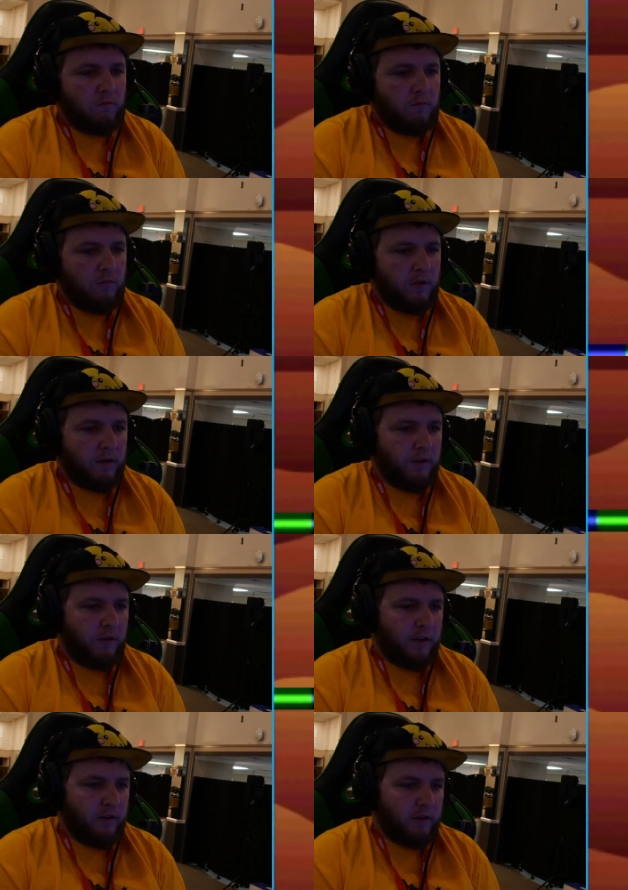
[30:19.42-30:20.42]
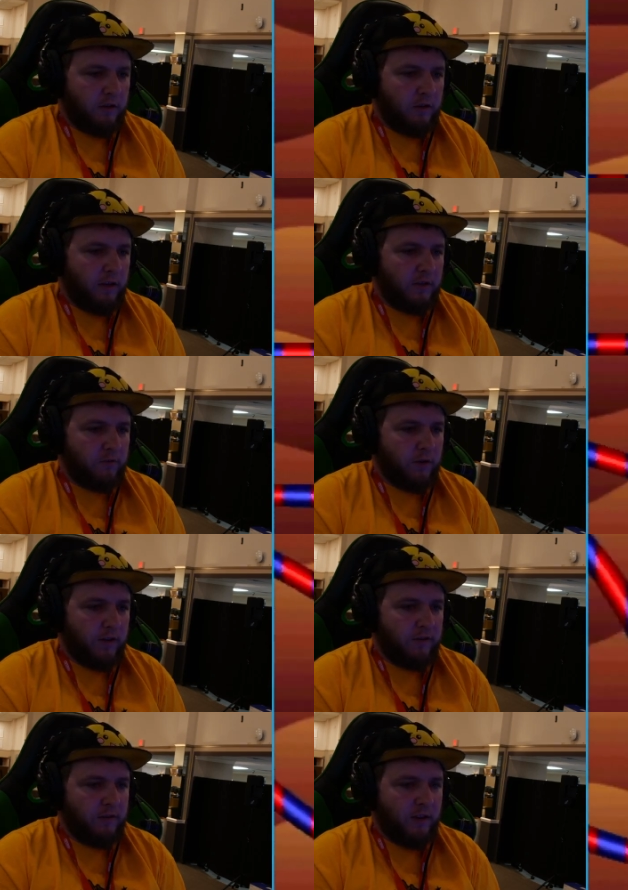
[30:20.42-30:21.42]
Like, if you like a good like
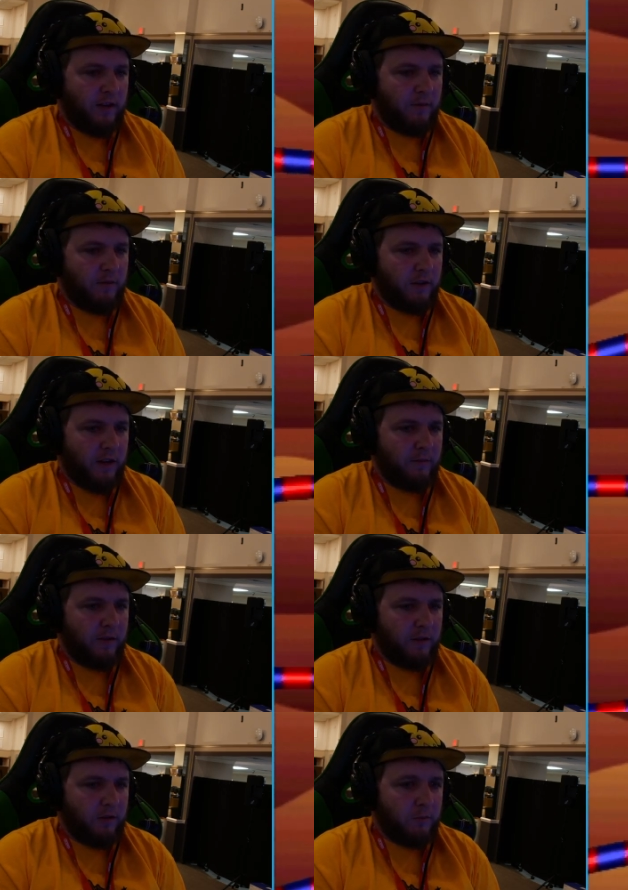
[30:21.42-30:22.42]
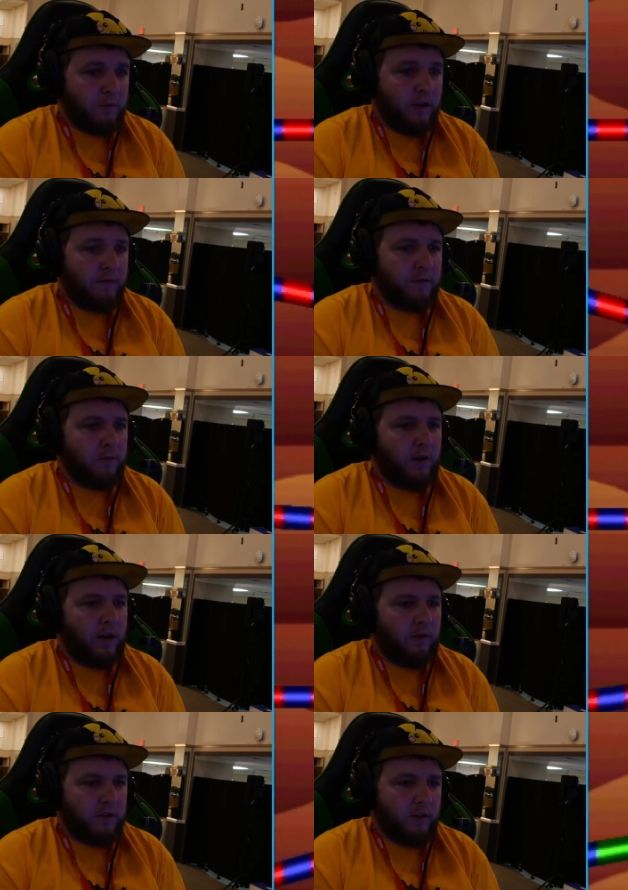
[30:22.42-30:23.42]
racing game and a game that you can play for a
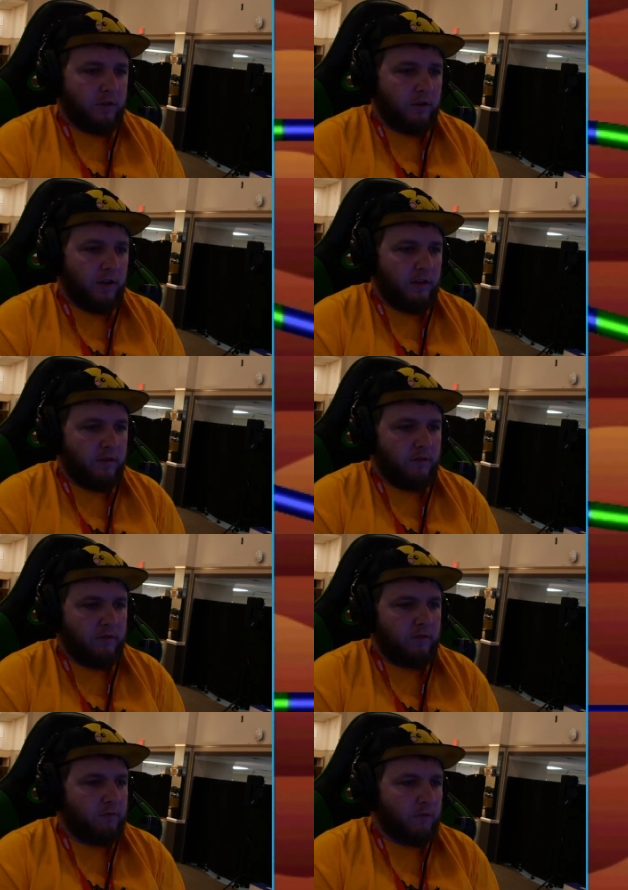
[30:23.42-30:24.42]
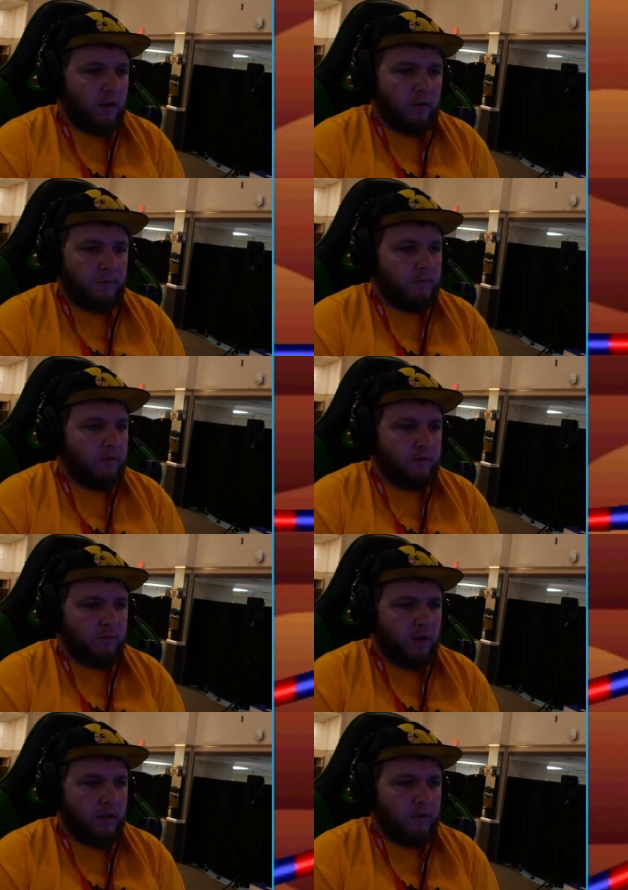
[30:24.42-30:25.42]
while and get good at, this is
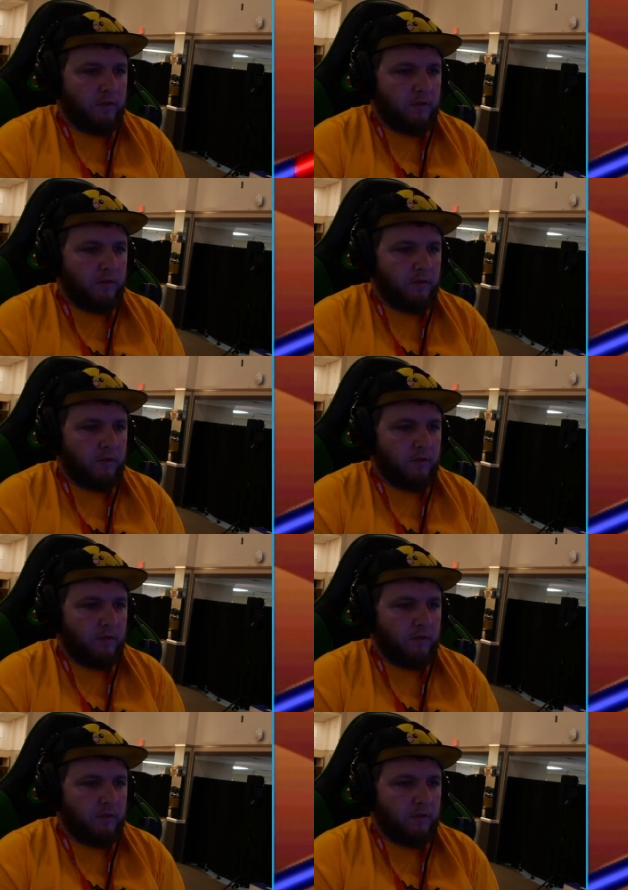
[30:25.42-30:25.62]
right in